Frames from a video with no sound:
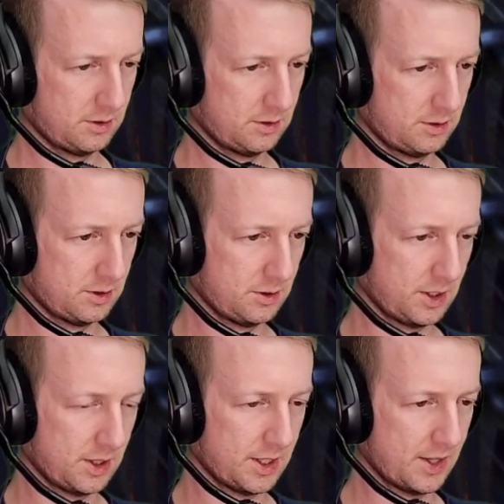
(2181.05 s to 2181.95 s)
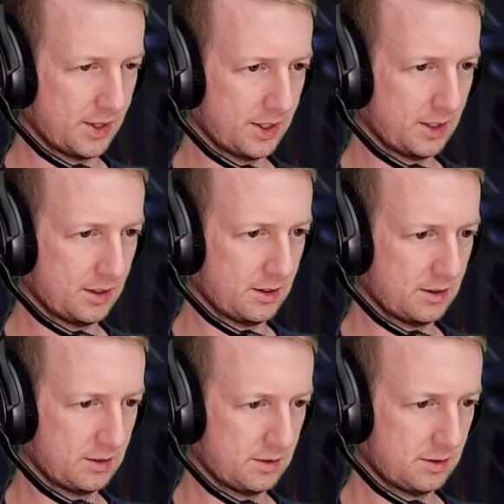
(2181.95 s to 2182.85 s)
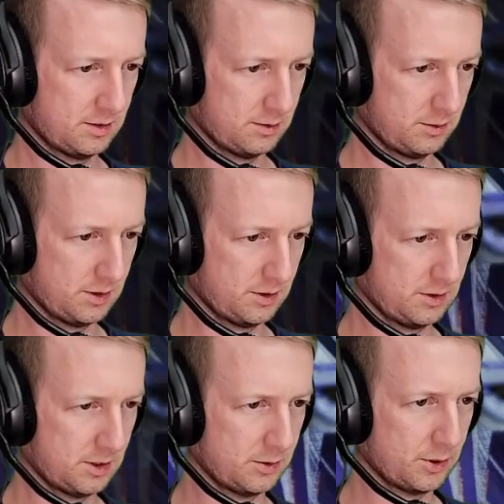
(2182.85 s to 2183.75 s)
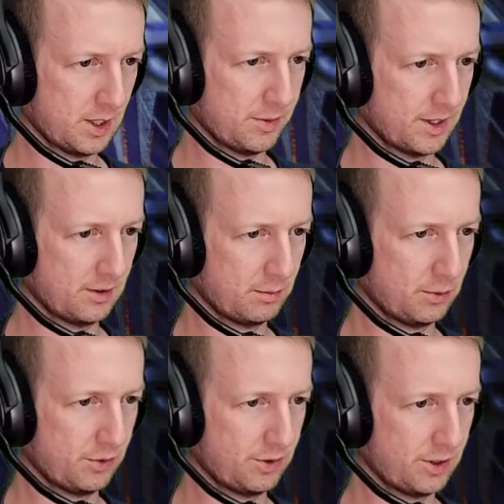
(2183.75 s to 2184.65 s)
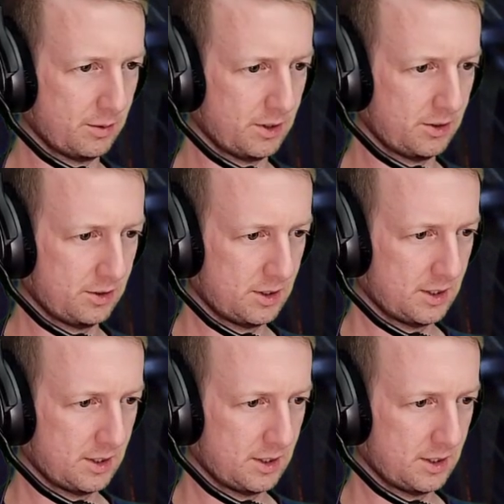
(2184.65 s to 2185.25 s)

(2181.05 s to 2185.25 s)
I don't need that then. So we'll keep that because it boosts the damage.